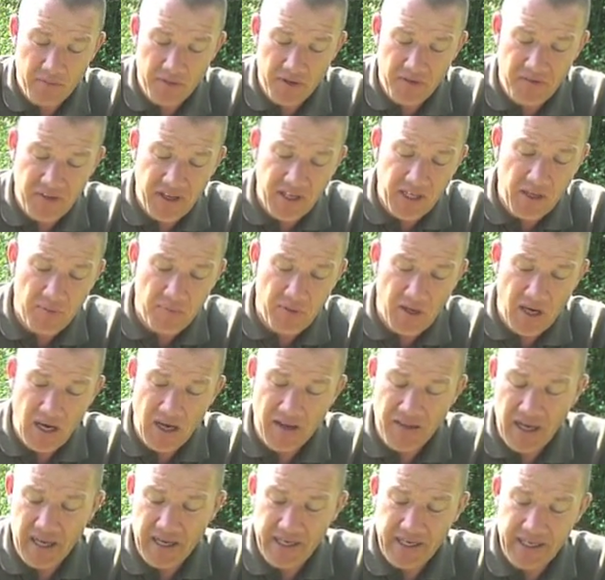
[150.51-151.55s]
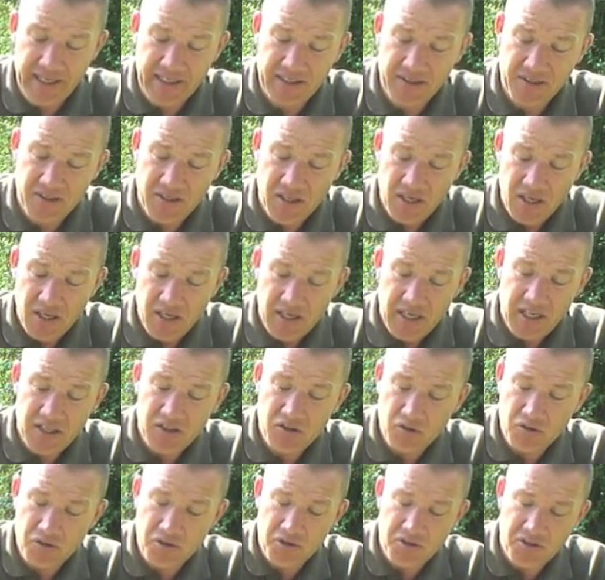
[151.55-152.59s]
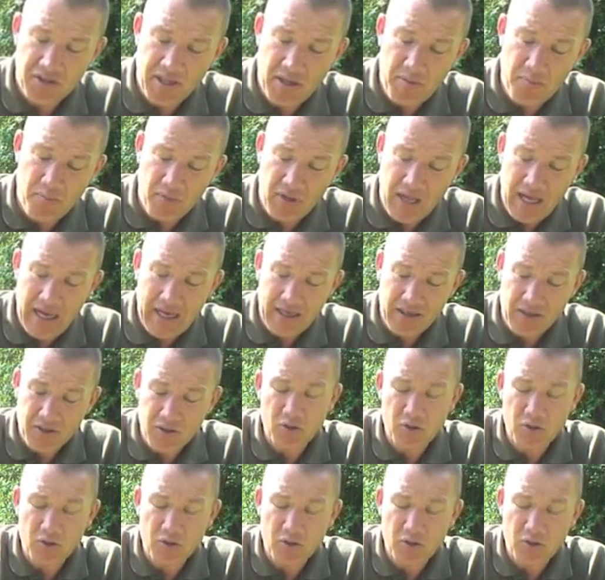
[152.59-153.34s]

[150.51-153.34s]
and the thinking behind that is it's such a slim blank,